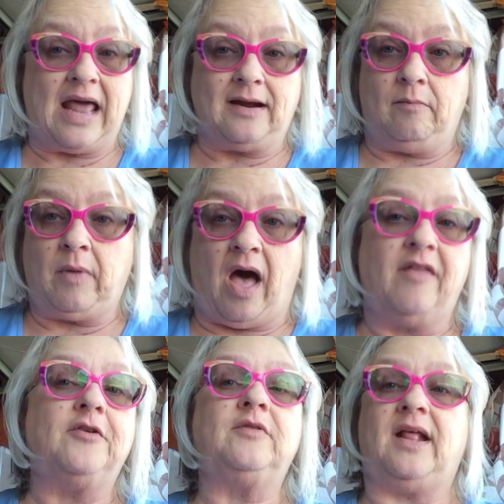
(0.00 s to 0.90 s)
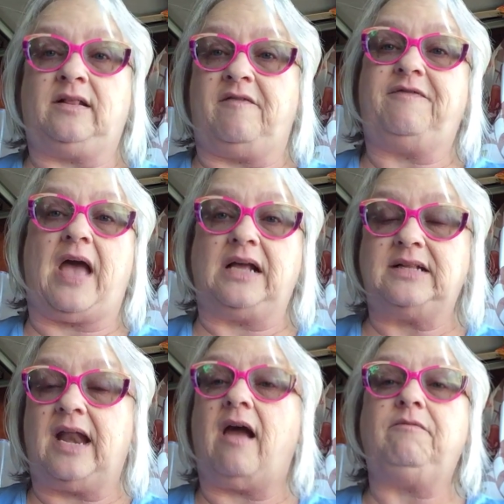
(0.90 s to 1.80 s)
Adam, other than the
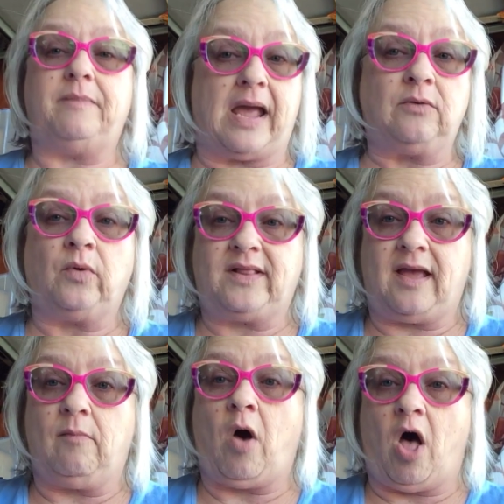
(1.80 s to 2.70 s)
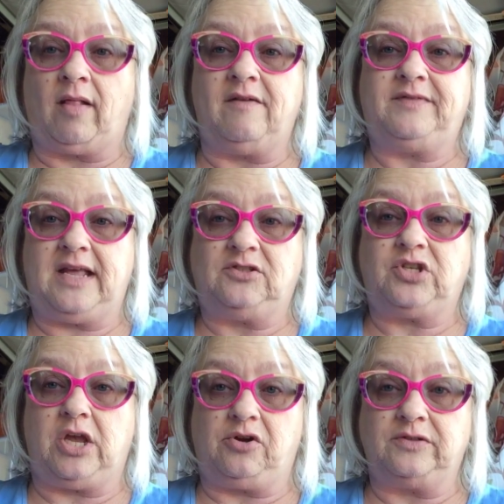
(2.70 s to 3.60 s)
fact that I've been with him all of
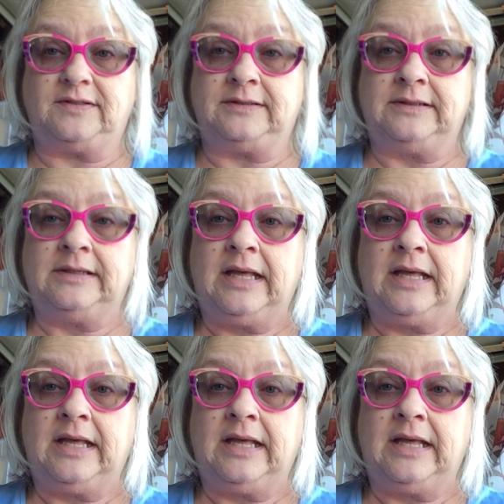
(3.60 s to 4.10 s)
these years,